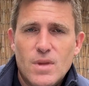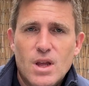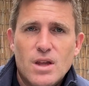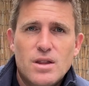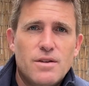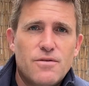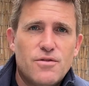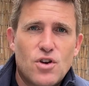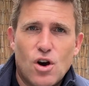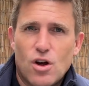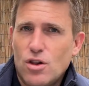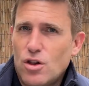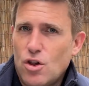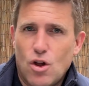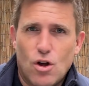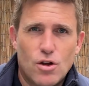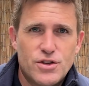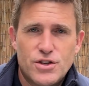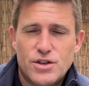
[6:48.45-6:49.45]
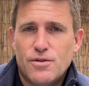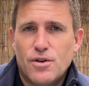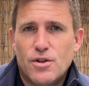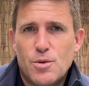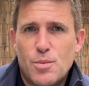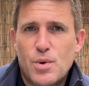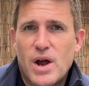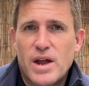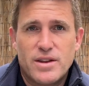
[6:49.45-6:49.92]
They've got lots of
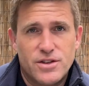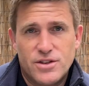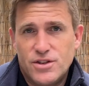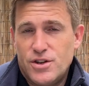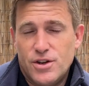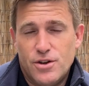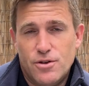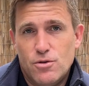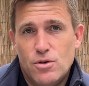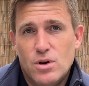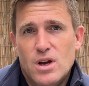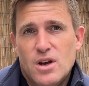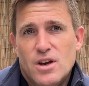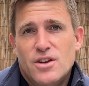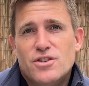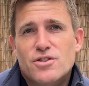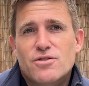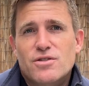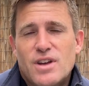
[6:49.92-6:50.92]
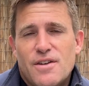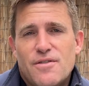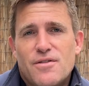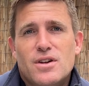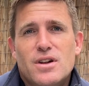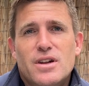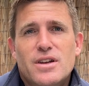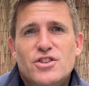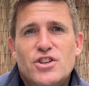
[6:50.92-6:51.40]
other brands too, so
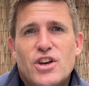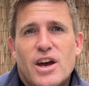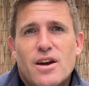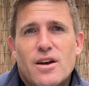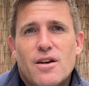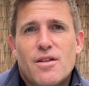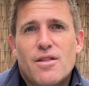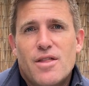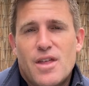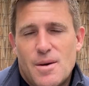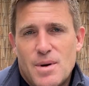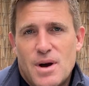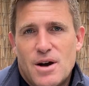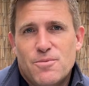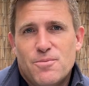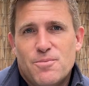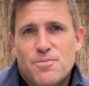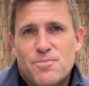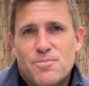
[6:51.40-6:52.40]
definitely check them out.